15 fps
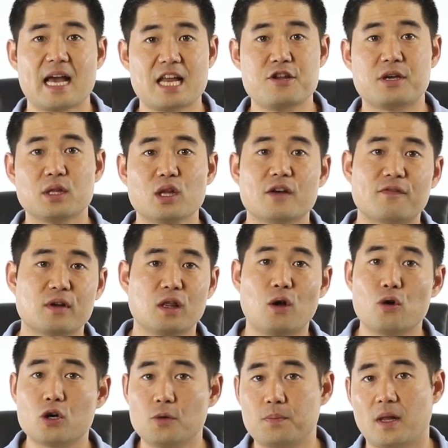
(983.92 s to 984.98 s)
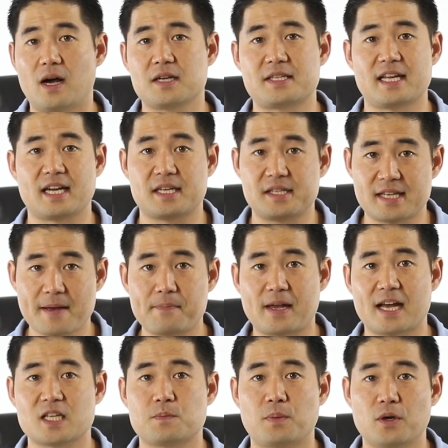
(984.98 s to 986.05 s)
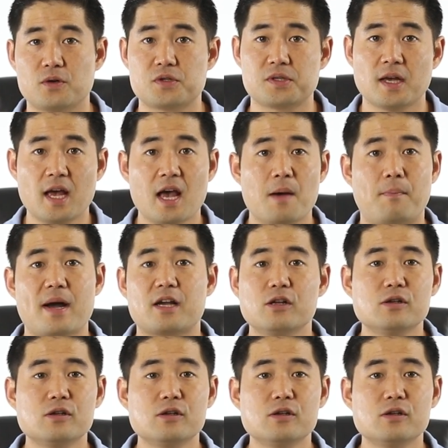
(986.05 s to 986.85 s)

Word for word: And you can look for local blogs that accept guest posts by